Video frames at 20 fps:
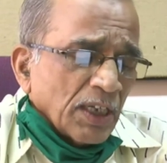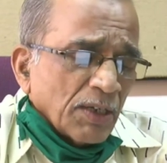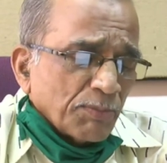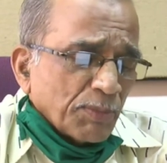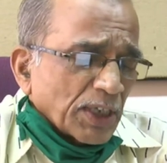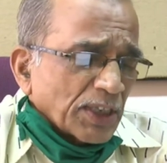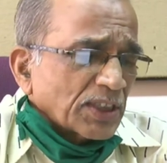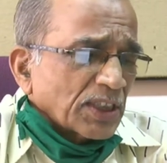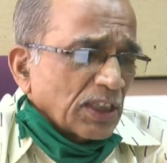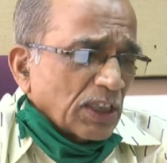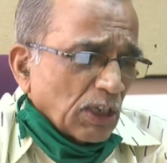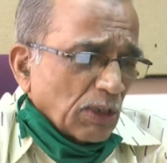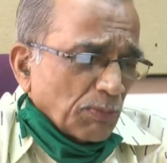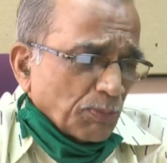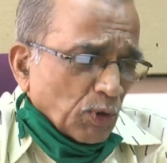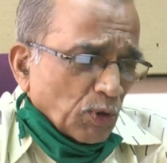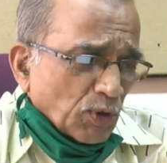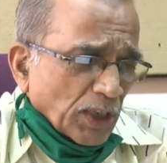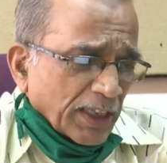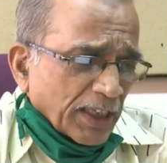Personal
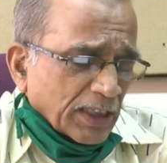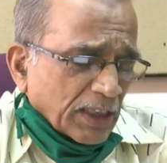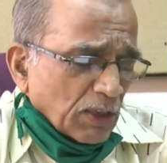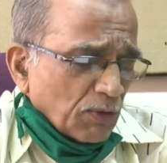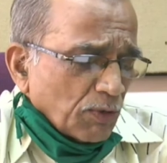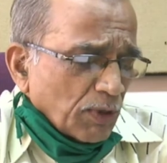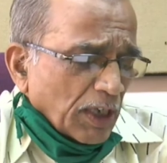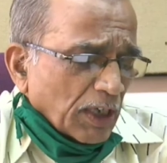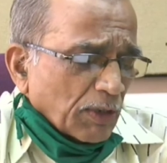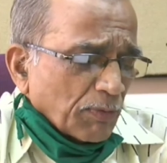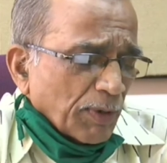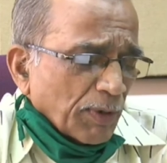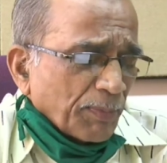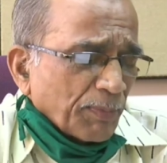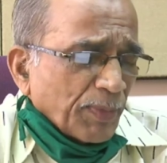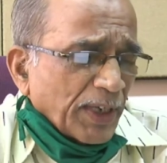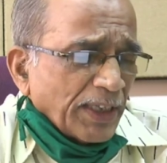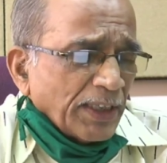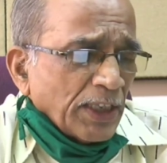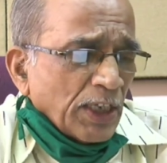protective
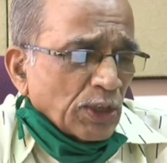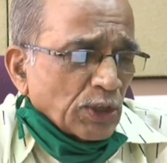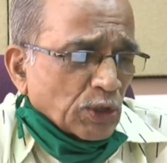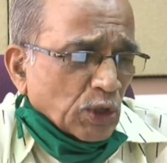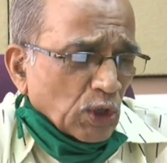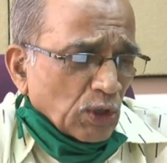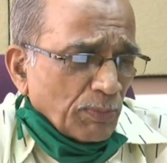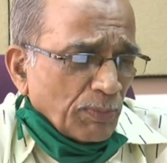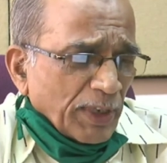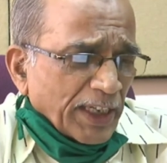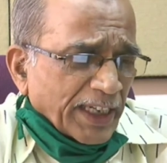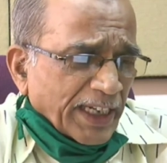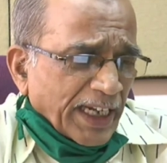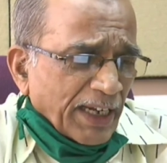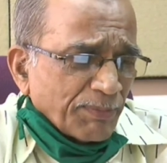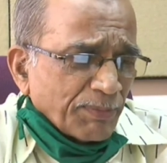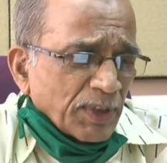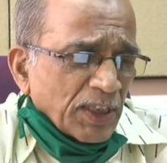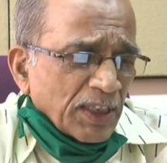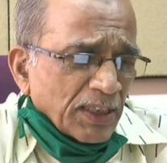equipment should be
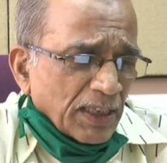kept